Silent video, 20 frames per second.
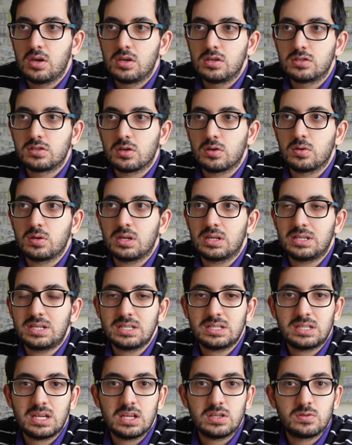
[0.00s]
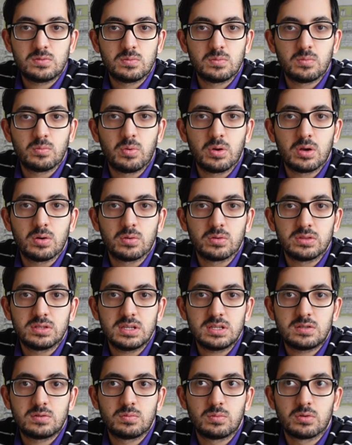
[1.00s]
So this stage,
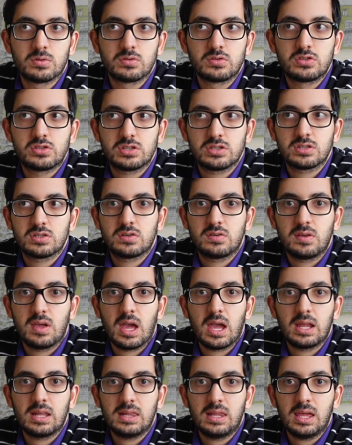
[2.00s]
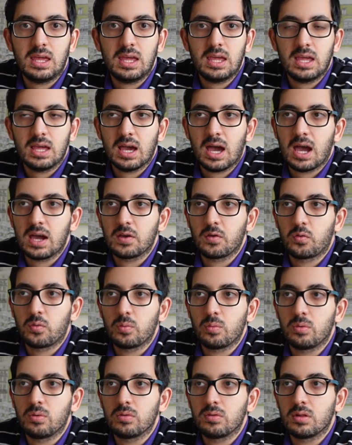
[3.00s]
this will just create the
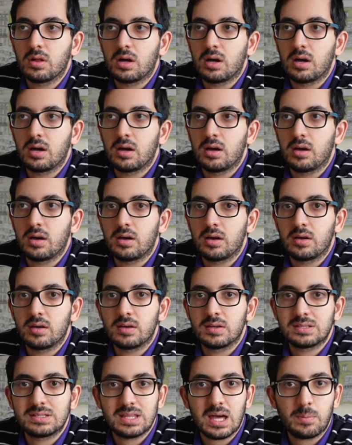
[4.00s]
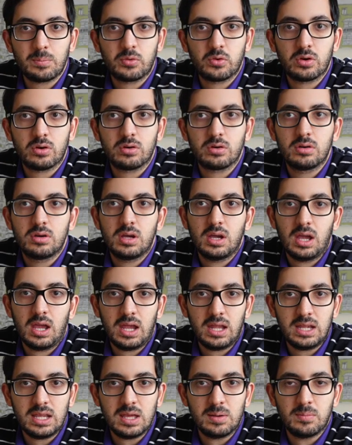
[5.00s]
actual snapshot
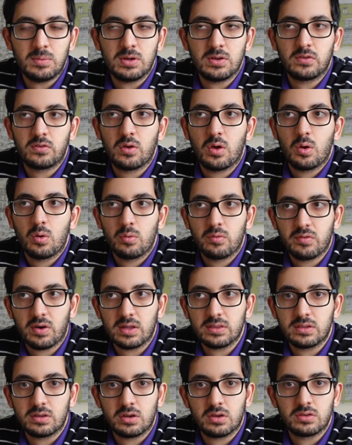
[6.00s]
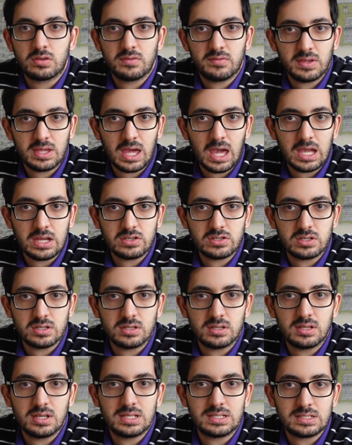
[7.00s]
in the image without the
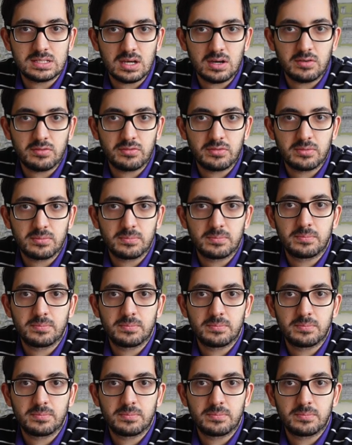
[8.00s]
notification itself.